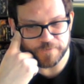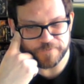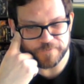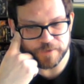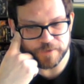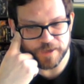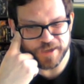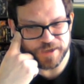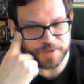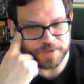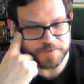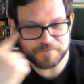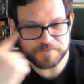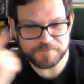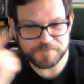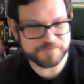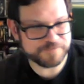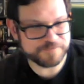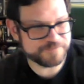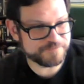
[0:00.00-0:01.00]
like
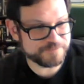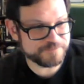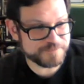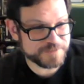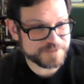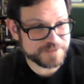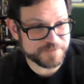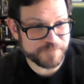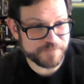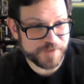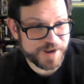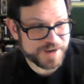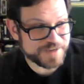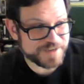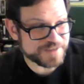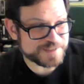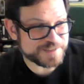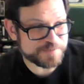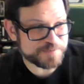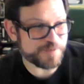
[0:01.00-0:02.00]
divine
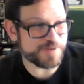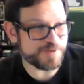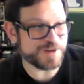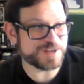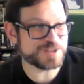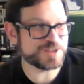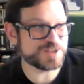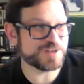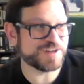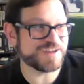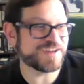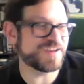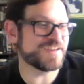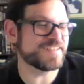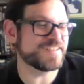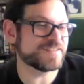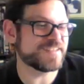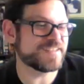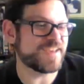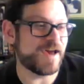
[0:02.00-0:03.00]
inspiration, I
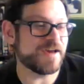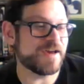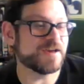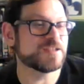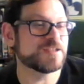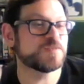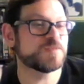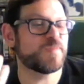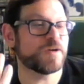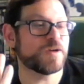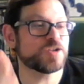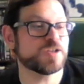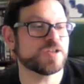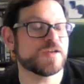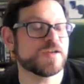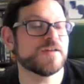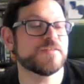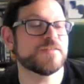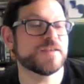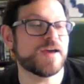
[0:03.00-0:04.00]
guess. Especially,
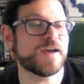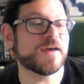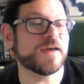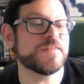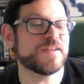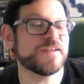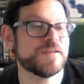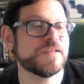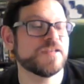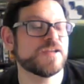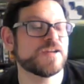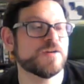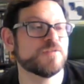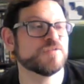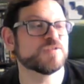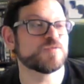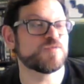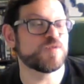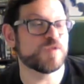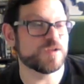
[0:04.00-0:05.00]
I think
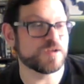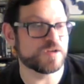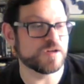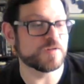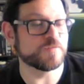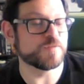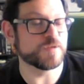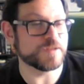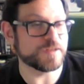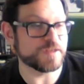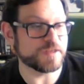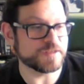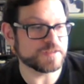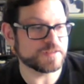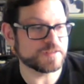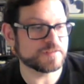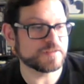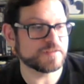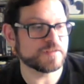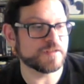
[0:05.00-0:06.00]
Nico is really good with
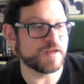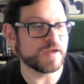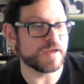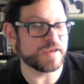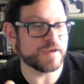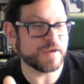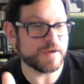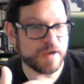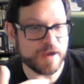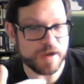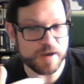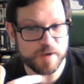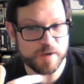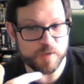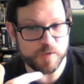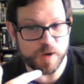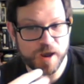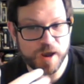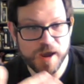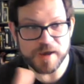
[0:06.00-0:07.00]
this. Like,
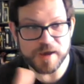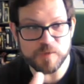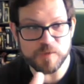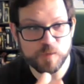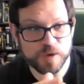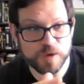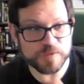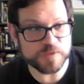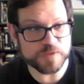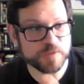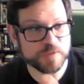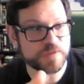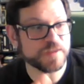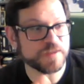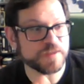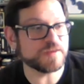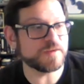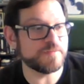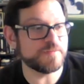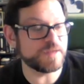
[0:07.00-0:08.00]
the
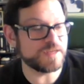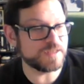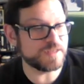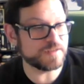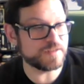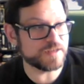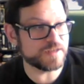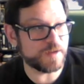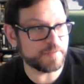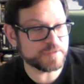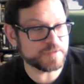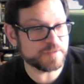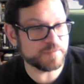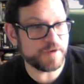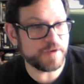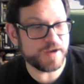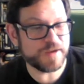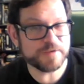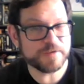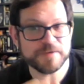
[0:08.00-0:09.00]
thing that immediately comes to
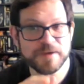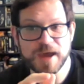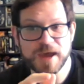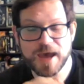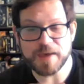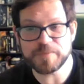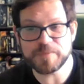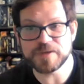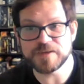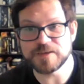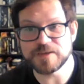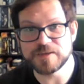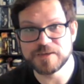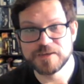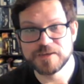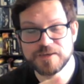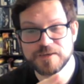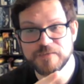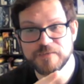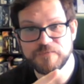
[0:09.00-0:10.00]
mind happened
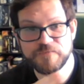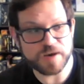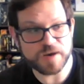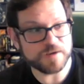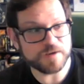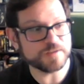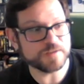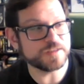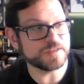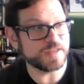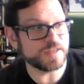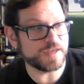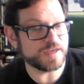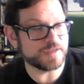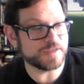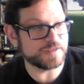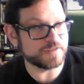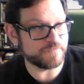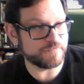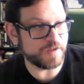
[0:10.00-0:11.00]
fairly
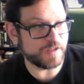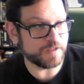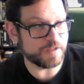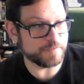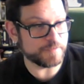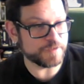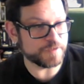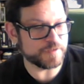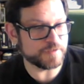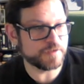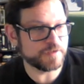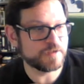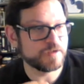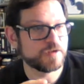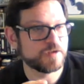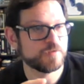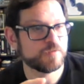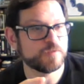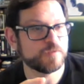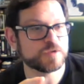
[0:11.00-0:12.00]
late in development,
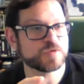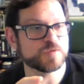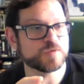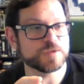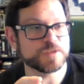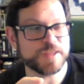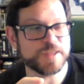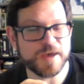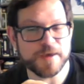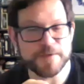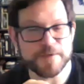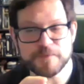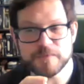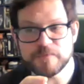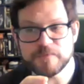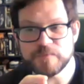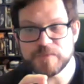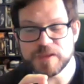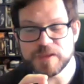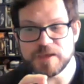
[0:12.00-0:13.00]
which was that
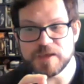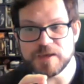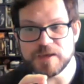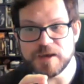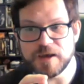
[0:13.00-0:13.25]
the